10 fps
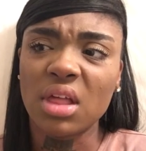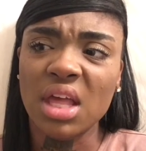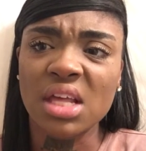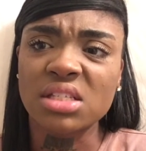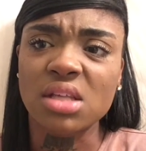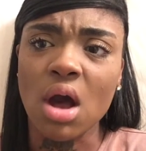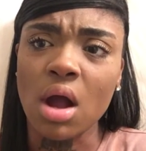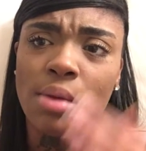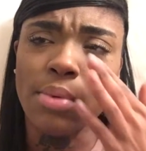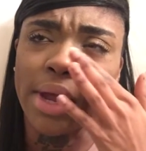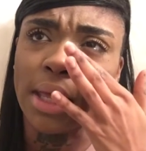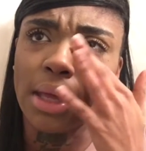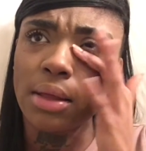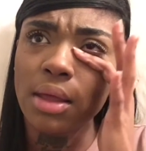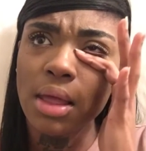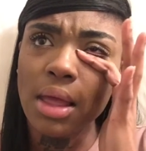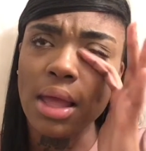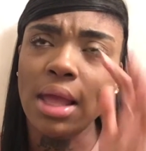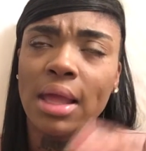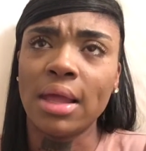is heartbreaking.
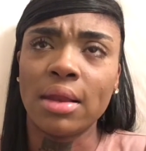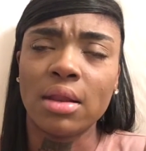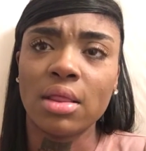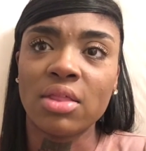And